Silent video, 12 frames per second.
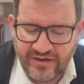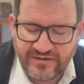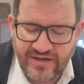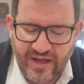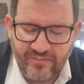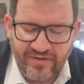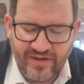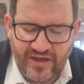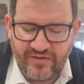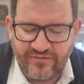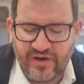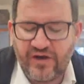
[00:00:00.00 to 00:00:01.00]
tell me that
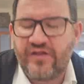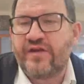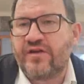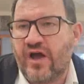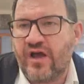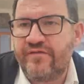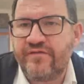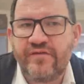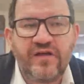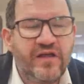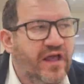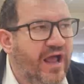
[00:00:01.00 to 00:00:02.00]
you follow the knife,
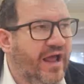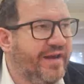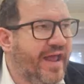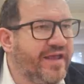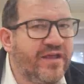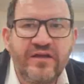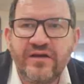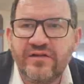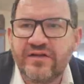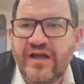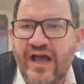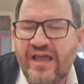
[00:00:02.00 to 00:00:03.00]
and now you can
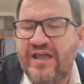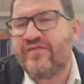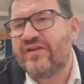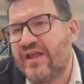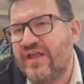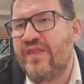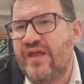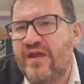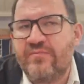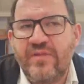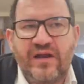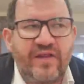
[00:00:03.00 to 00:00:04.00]
kill the guy even in the
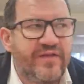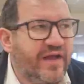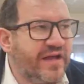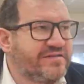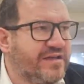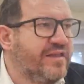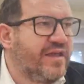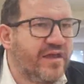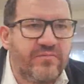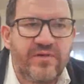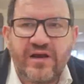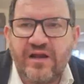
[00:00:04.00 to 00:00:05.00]
ir miklat. The guy's in the
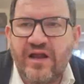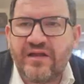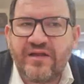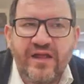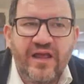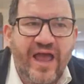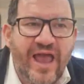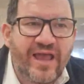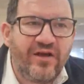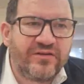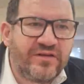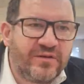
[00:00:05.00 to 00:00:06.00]
ir miklat,
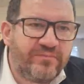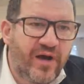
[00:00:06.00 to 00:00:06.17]
hang on to the